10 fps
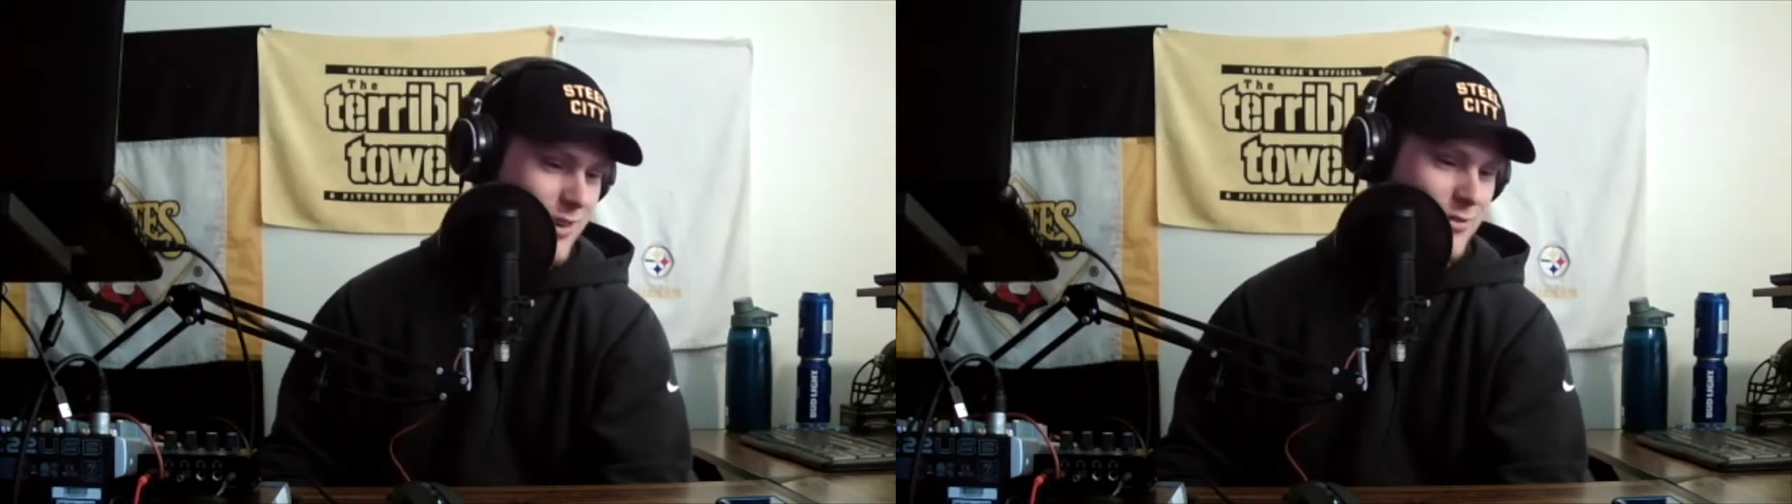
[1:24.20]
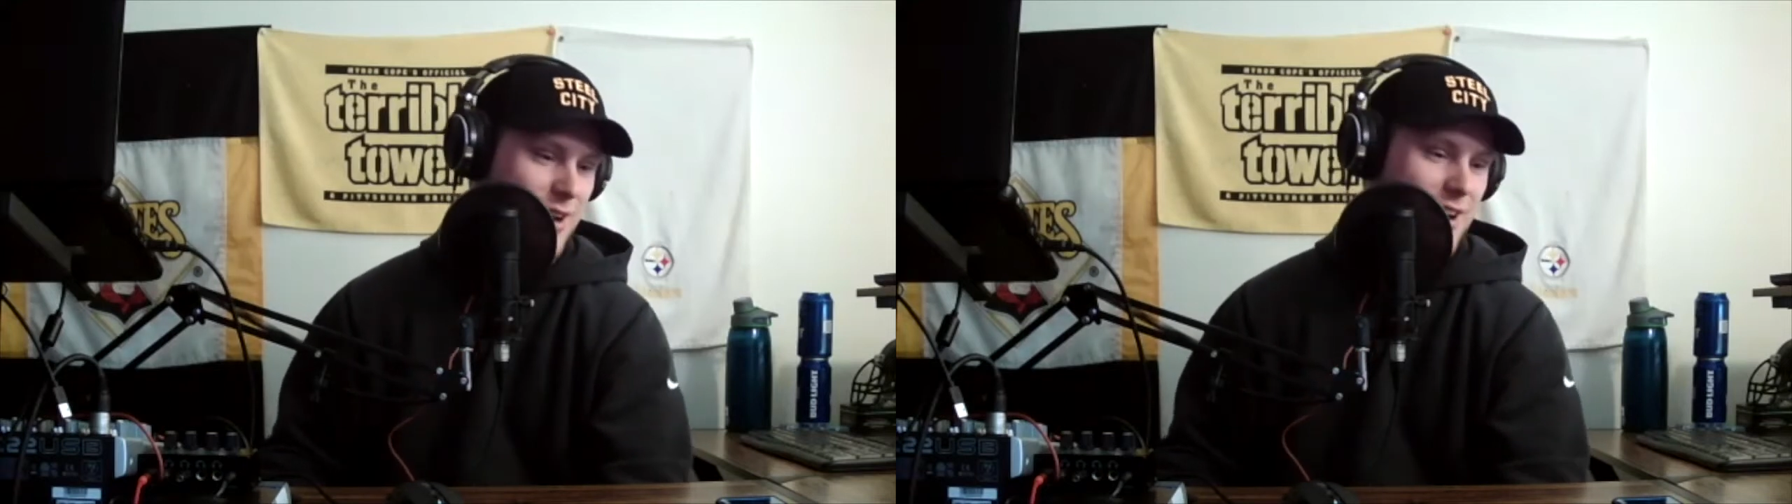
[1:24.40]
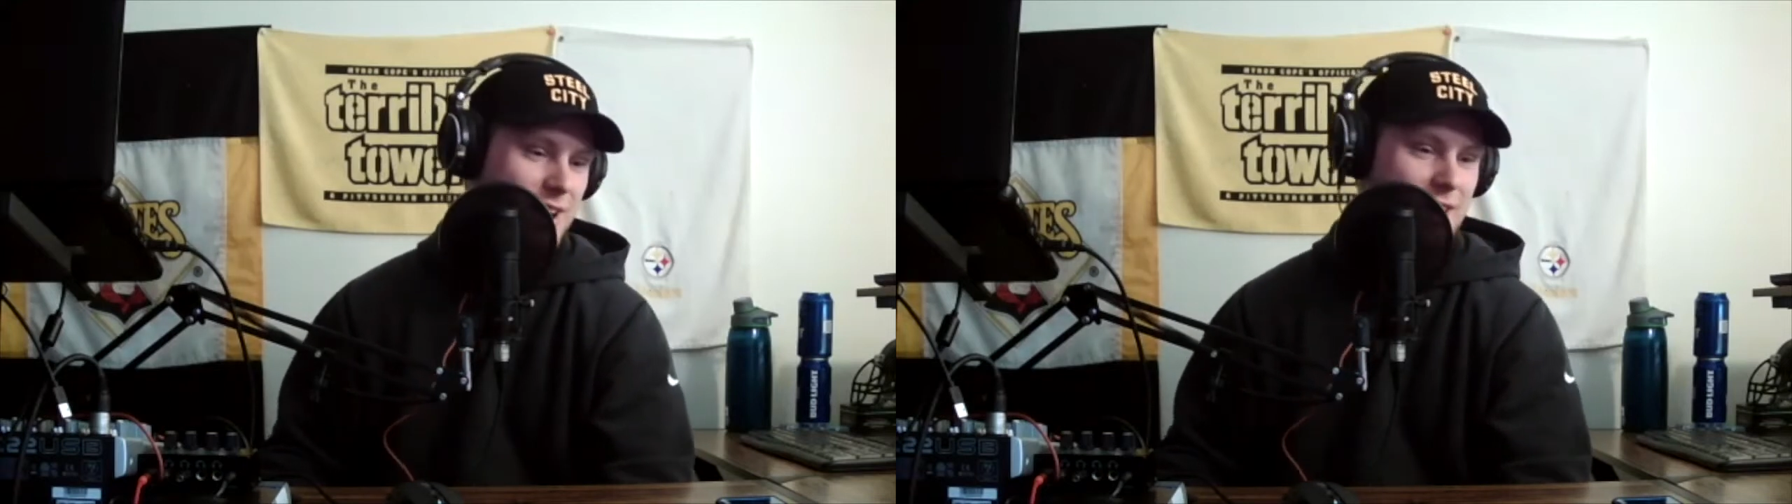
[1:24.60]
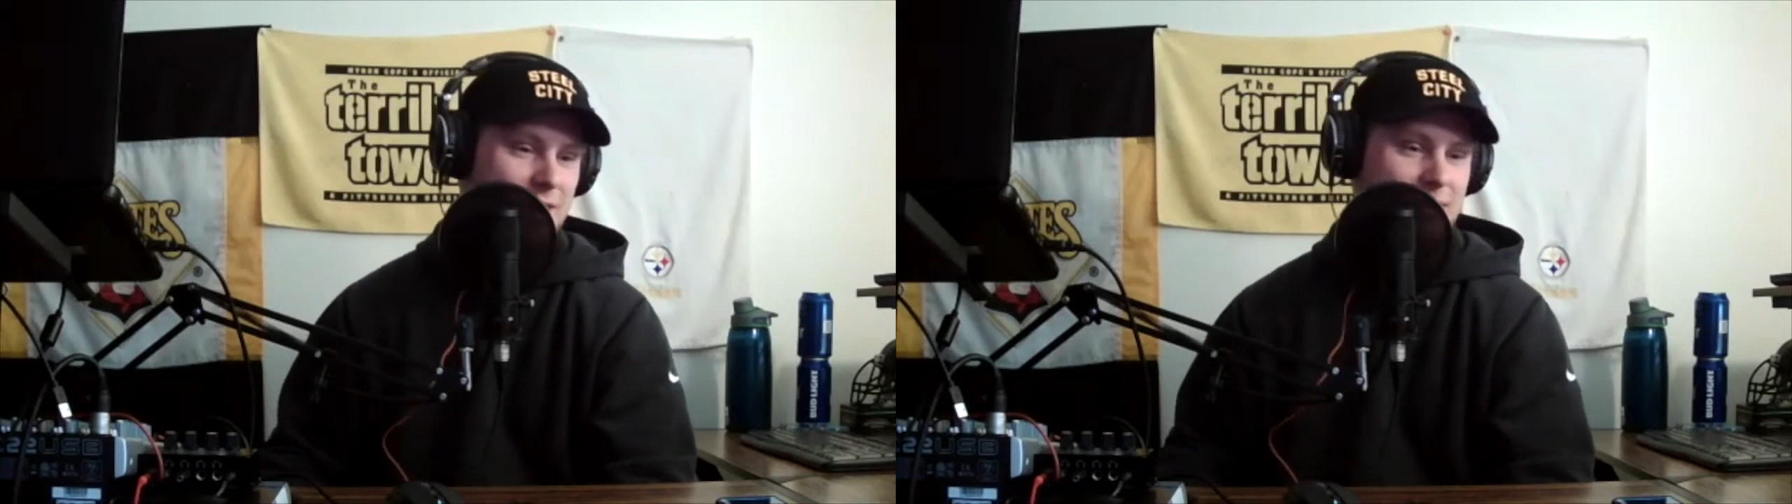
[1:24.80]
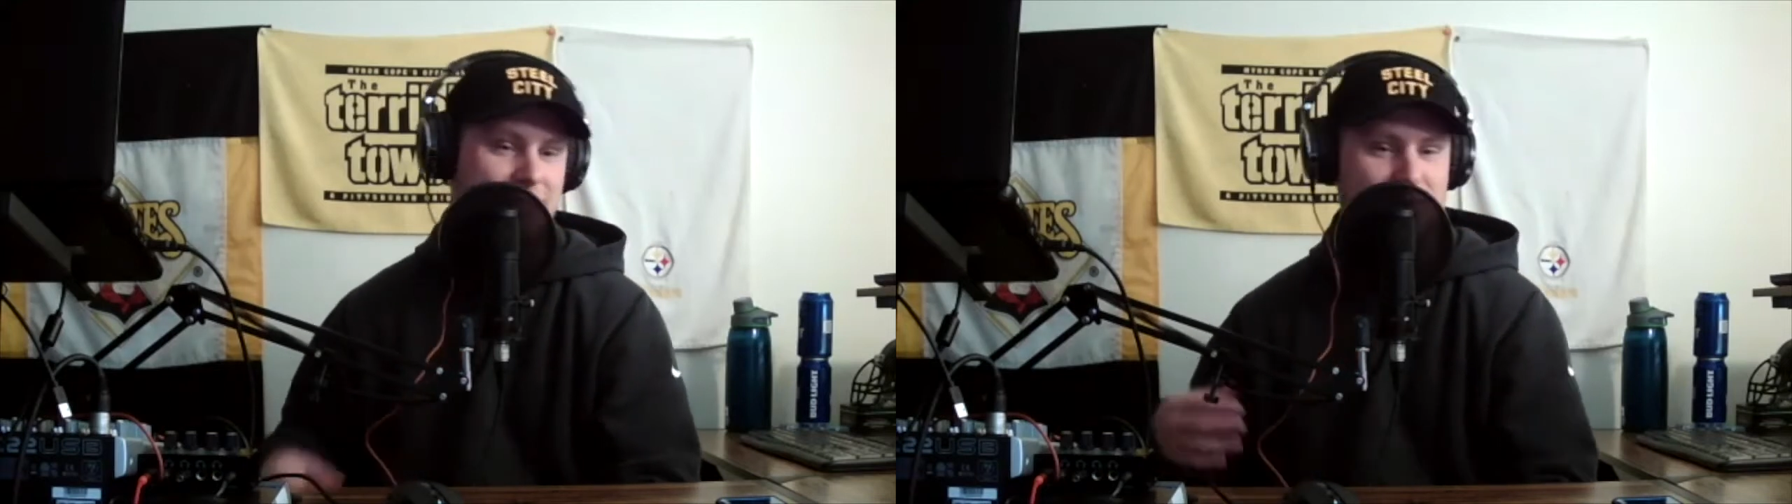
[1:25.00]
a
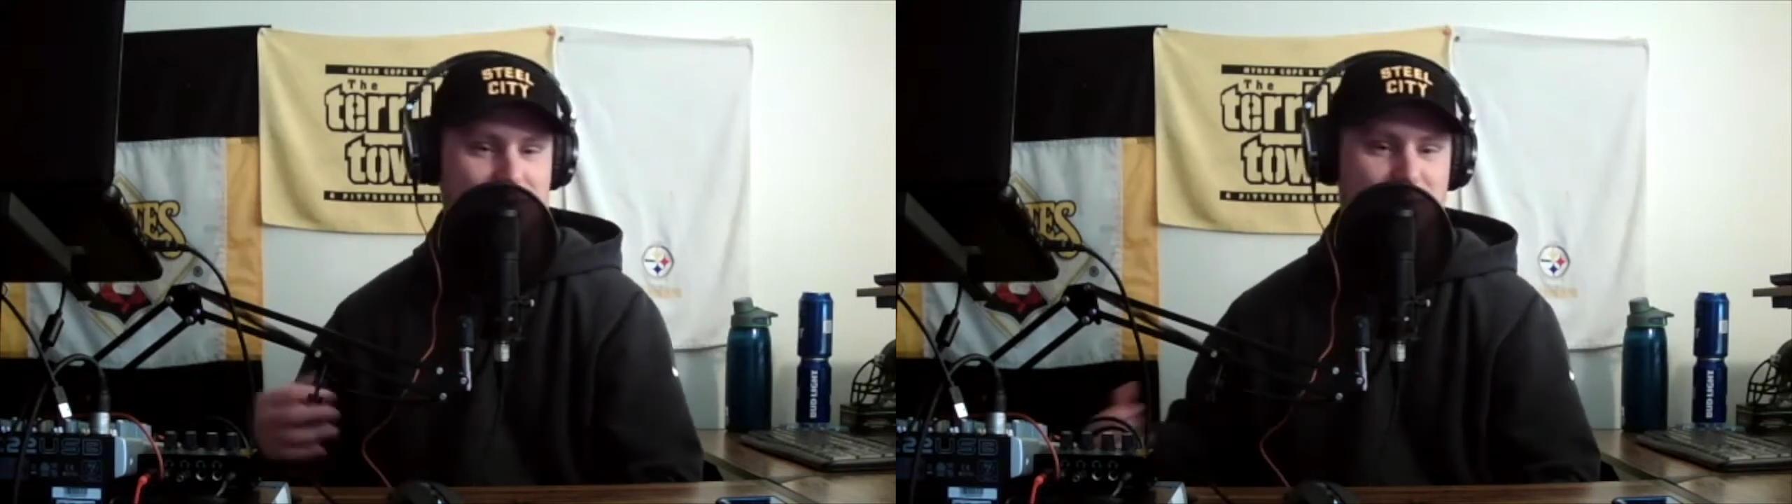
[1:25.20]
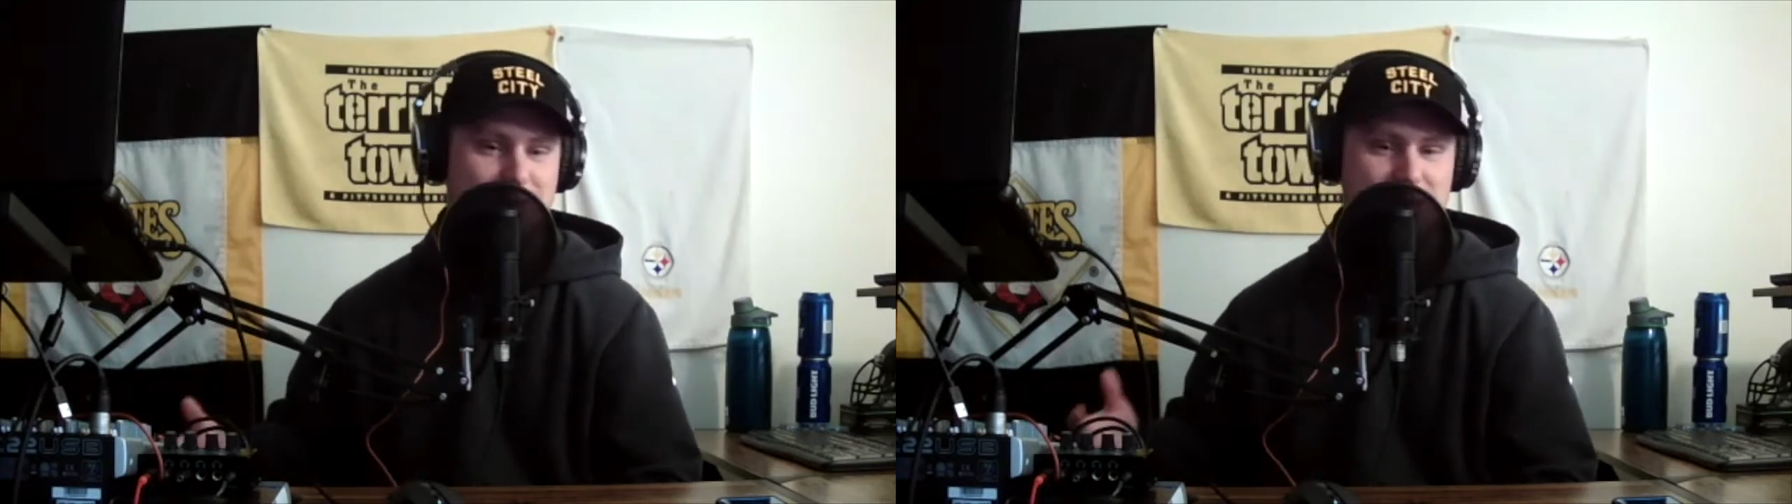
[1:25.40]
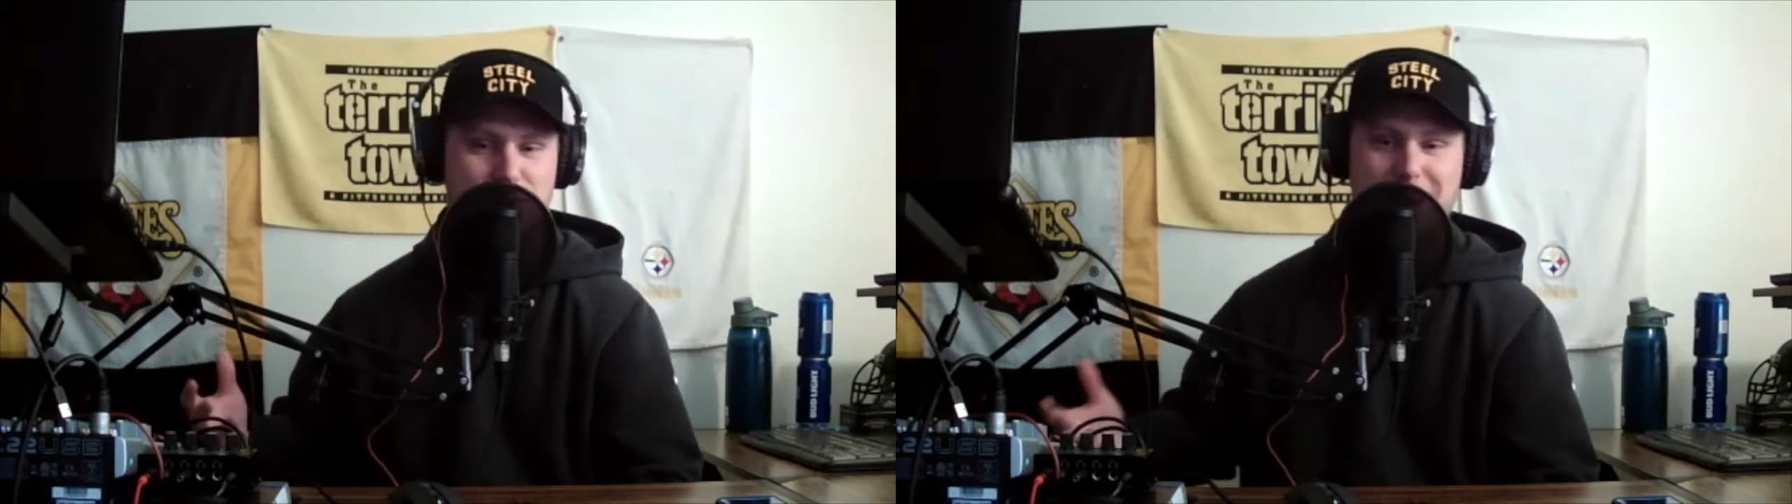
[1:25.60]
who is it?